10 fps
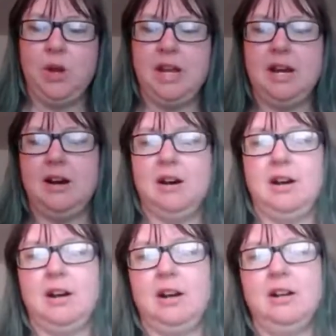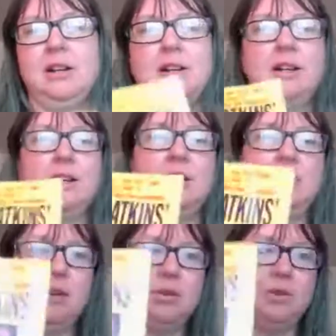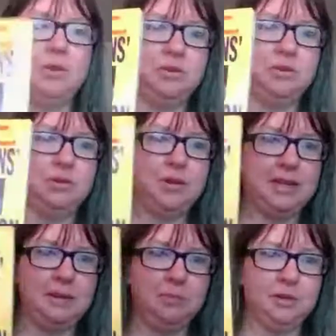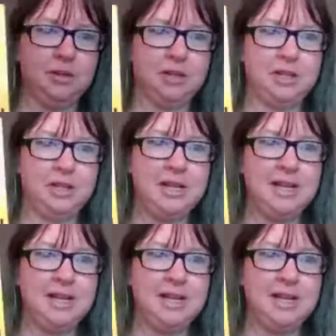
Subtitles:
we are going through the book,